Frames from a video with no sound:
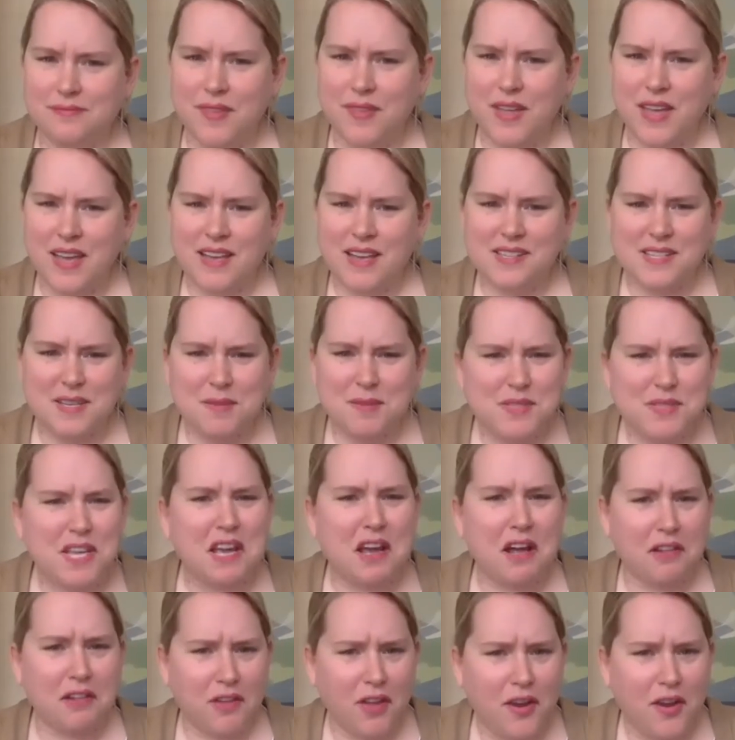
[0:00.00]
seems like
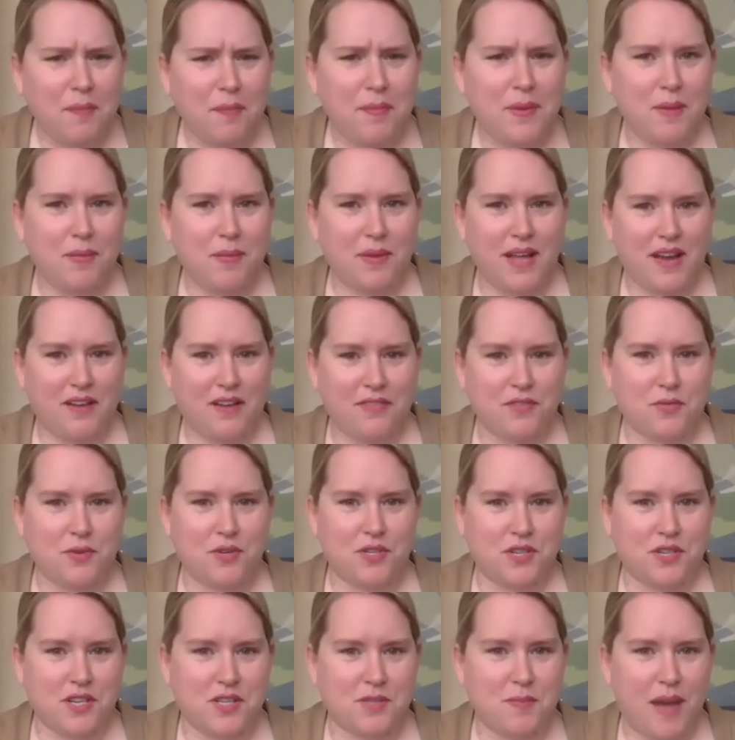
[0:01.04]
a lot of people have to
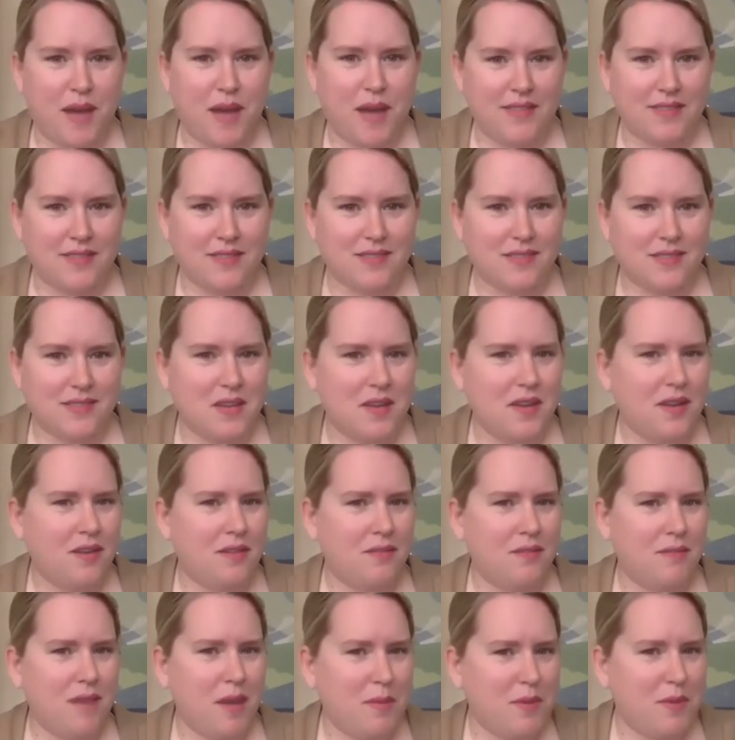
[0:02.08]
adjust patterns.
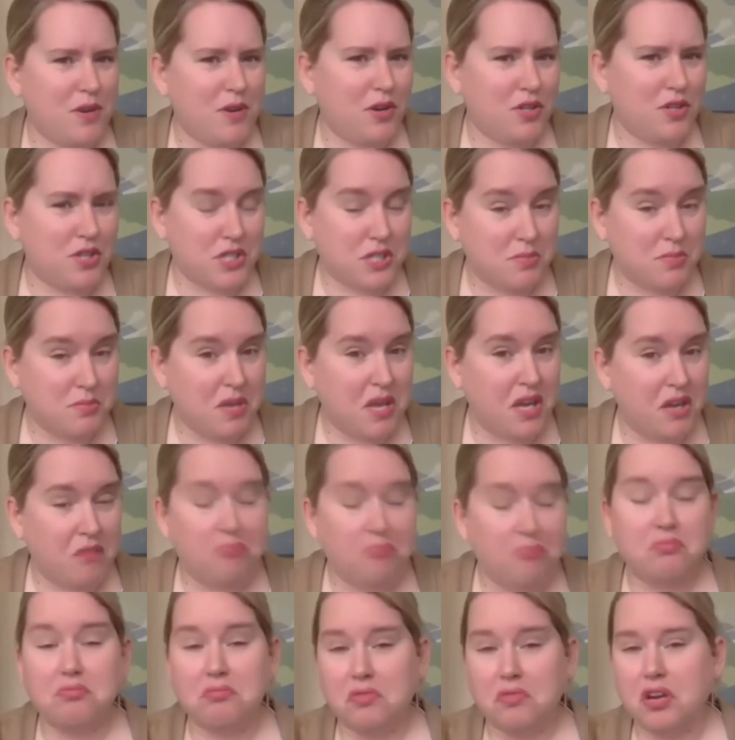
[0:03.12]
Maybe not just me.
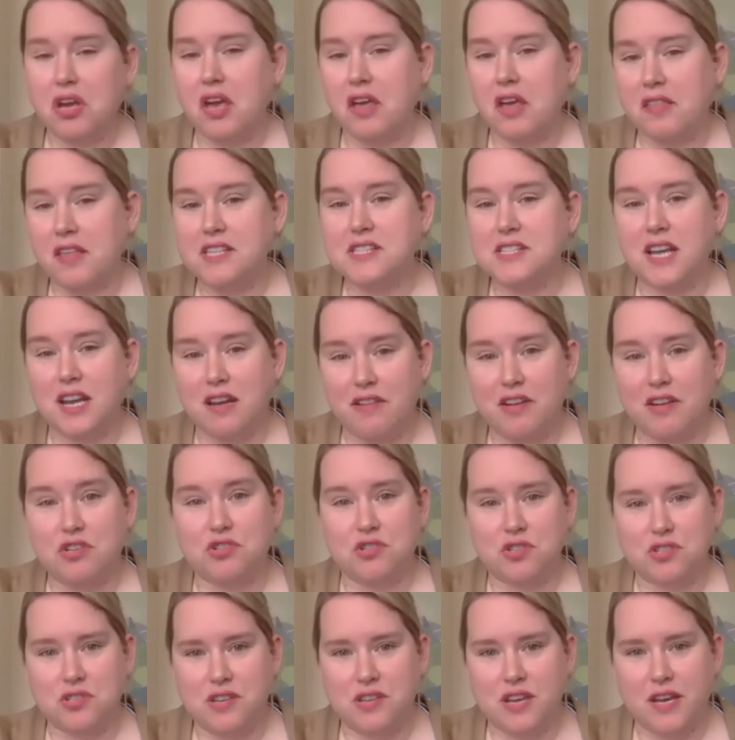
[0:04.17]
Okay, that's kind of
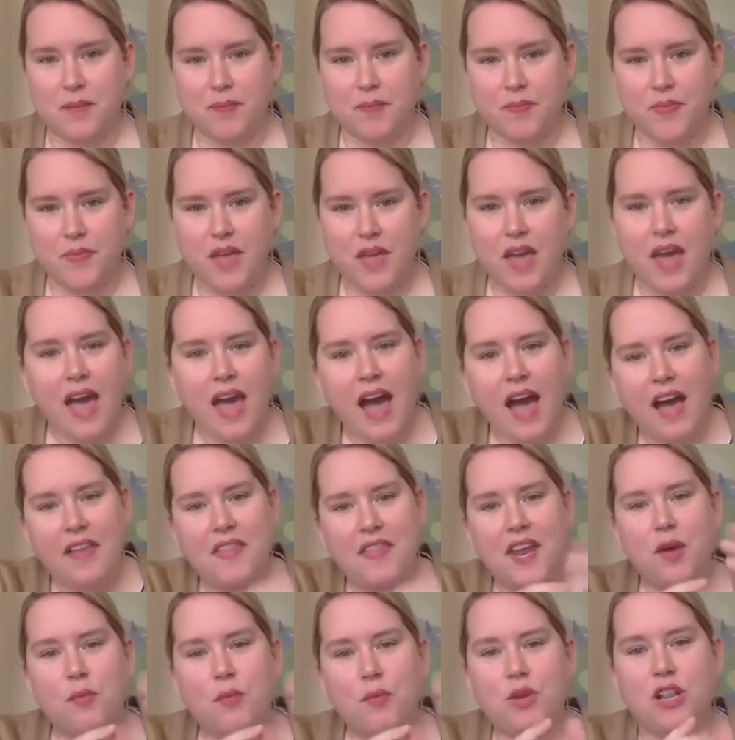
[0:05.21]
interesting. And
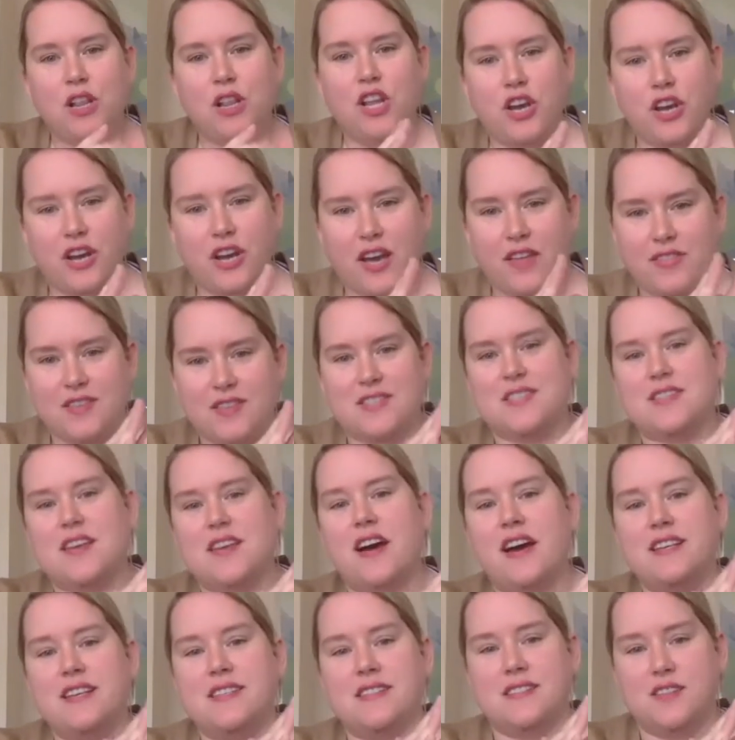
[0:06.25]
then I would look at the
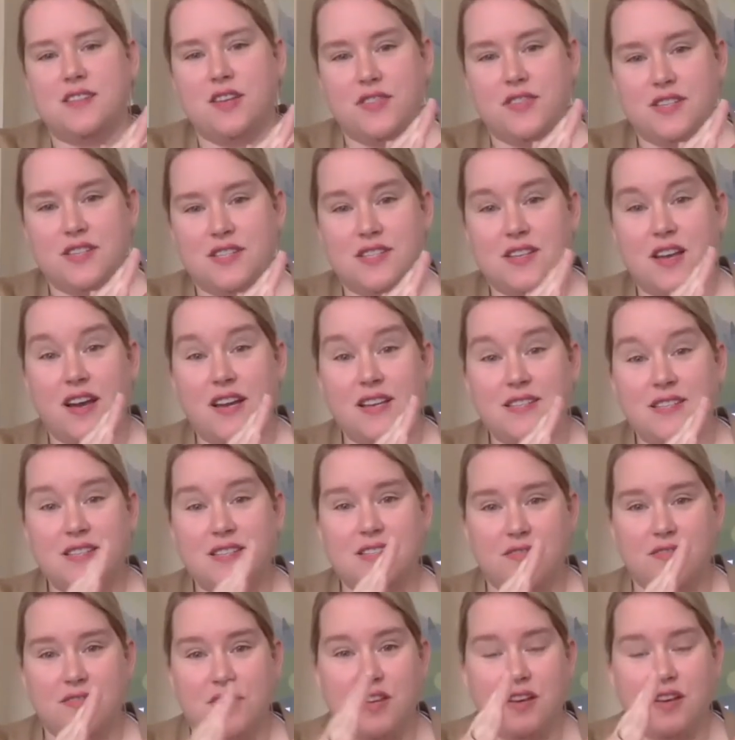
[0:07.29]
sizes on the side
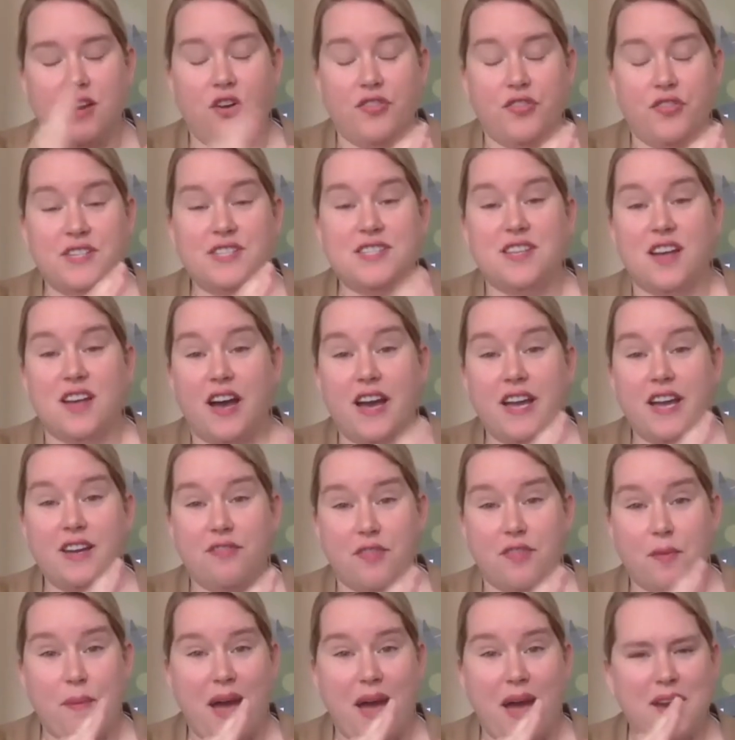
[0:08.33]
of
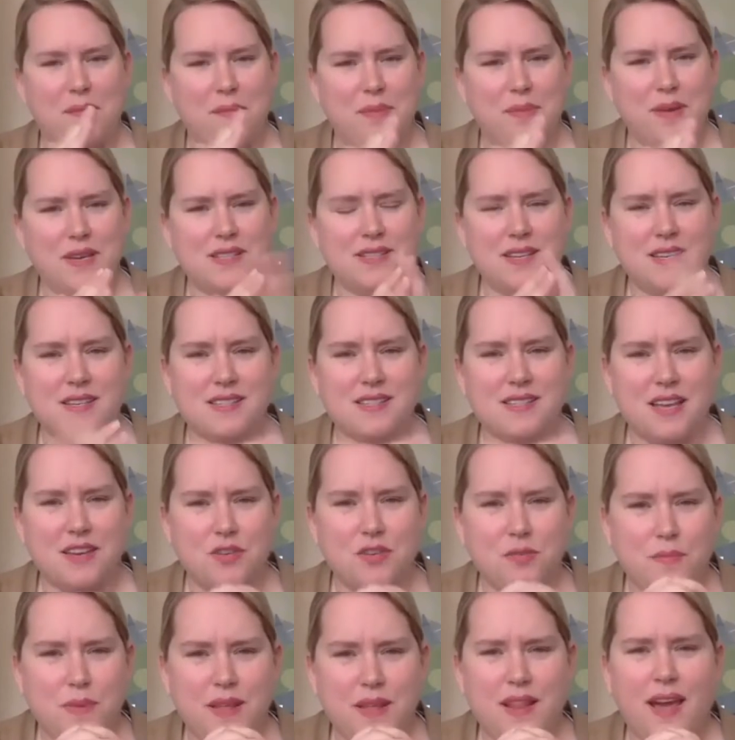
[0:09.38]
the pattern pieces, and
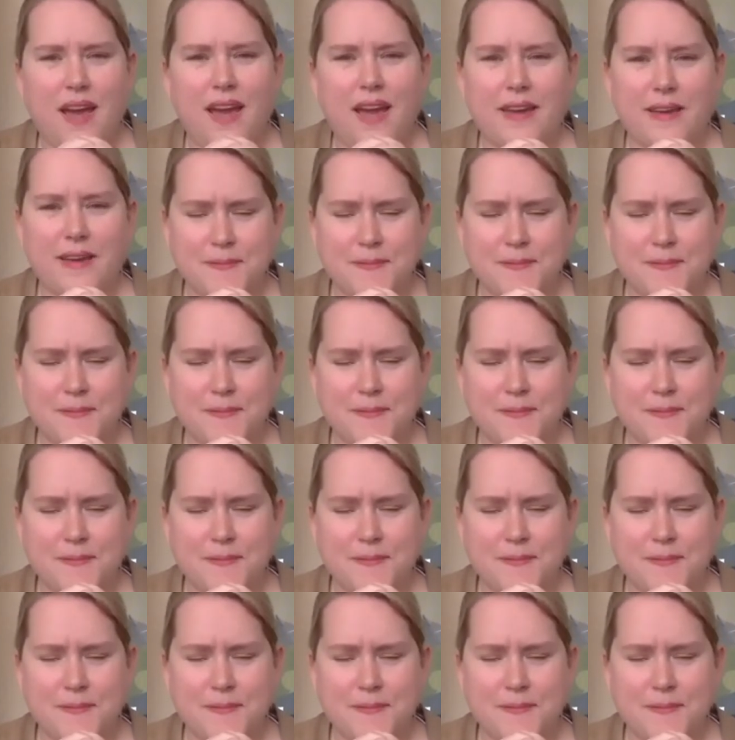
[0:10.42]
you'd be like,